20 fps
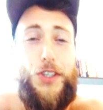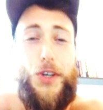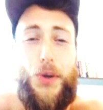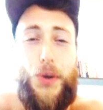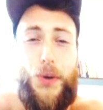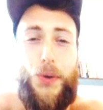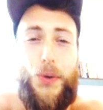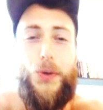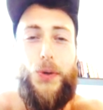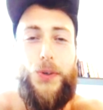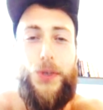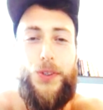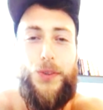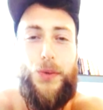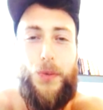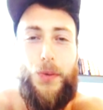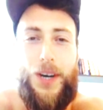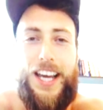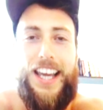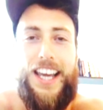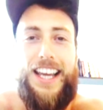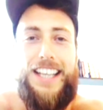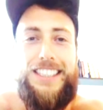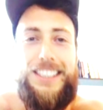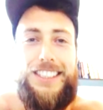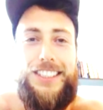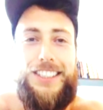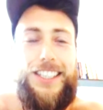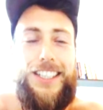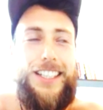cool
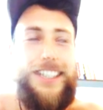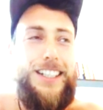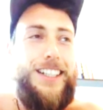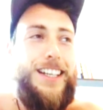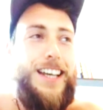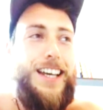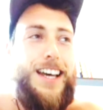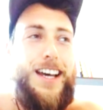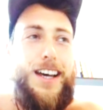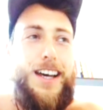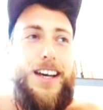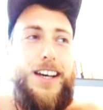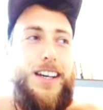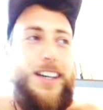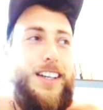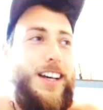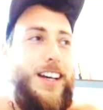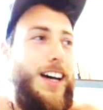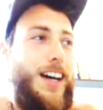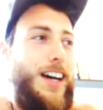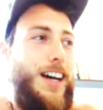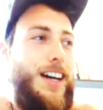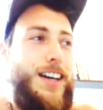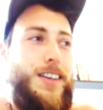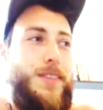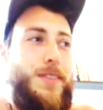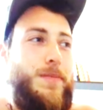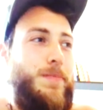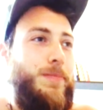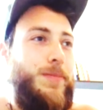ways to
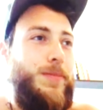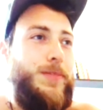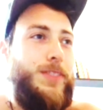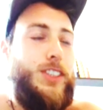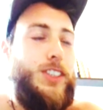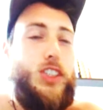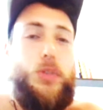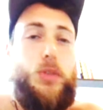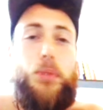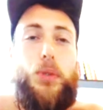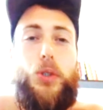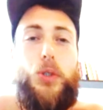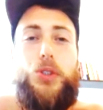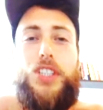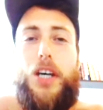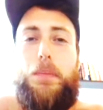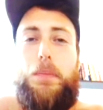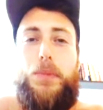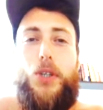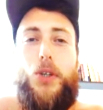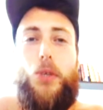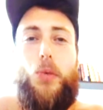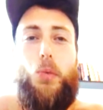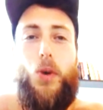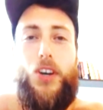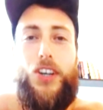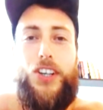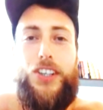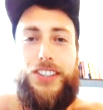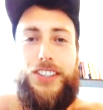spruce up your
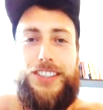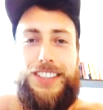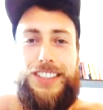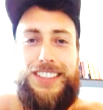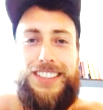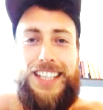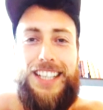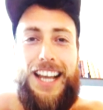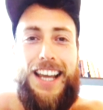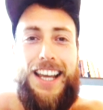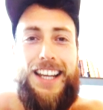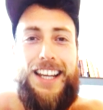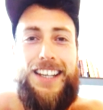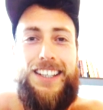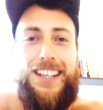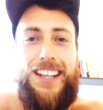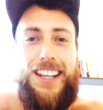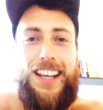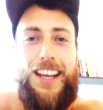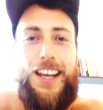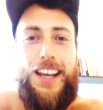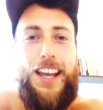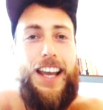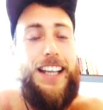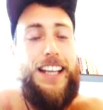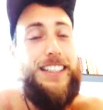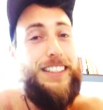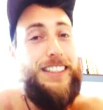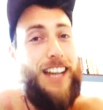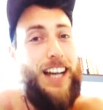words. And
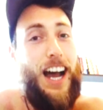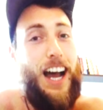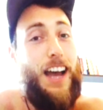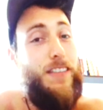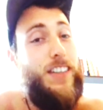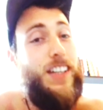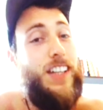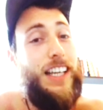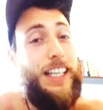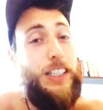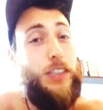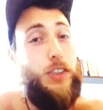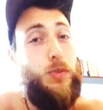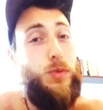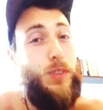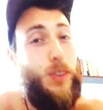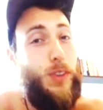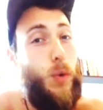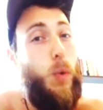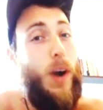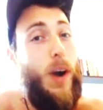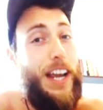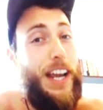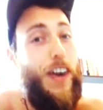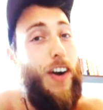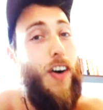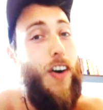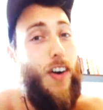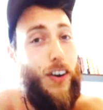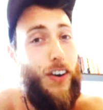I feel like it's quite
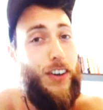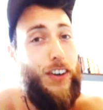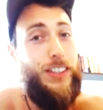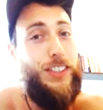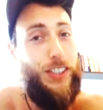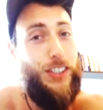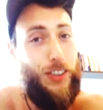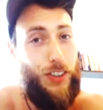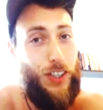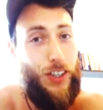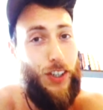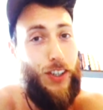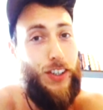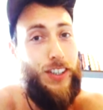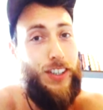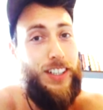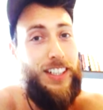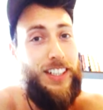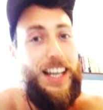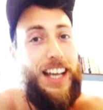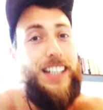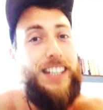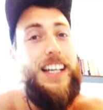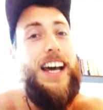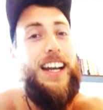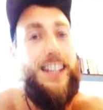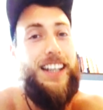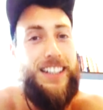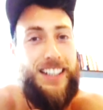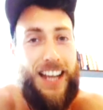hard to learn
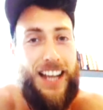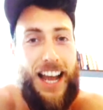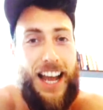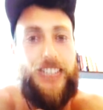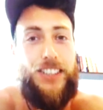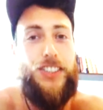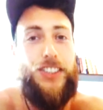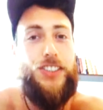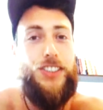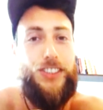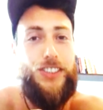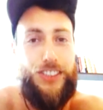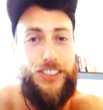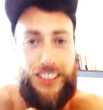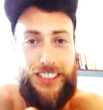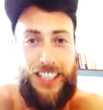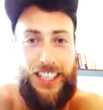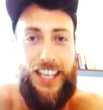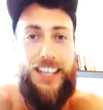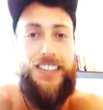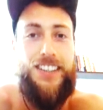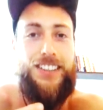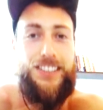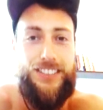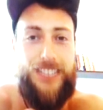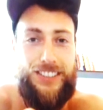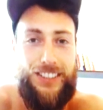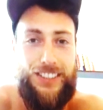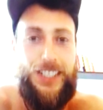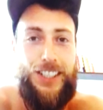at a natural
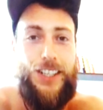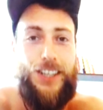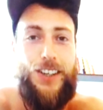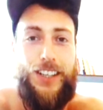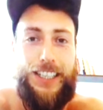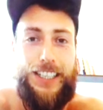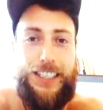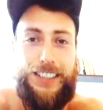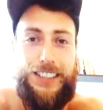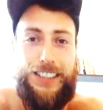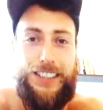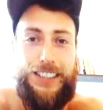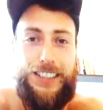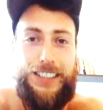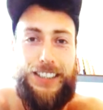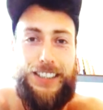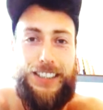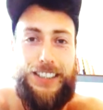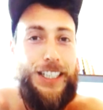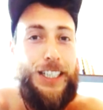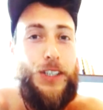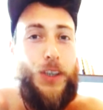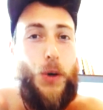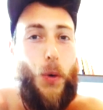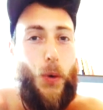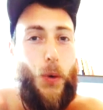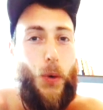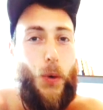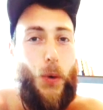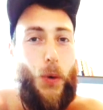scale, to really
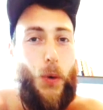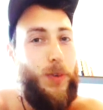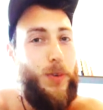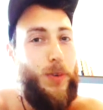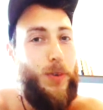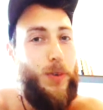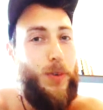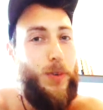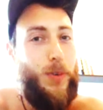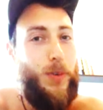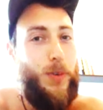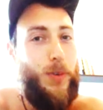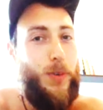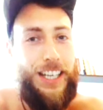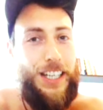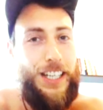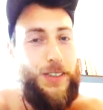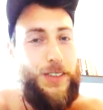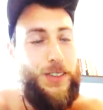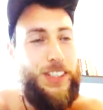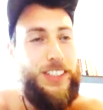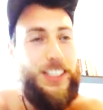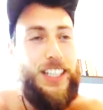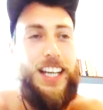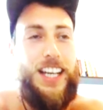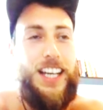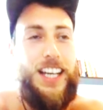incorporate in your language,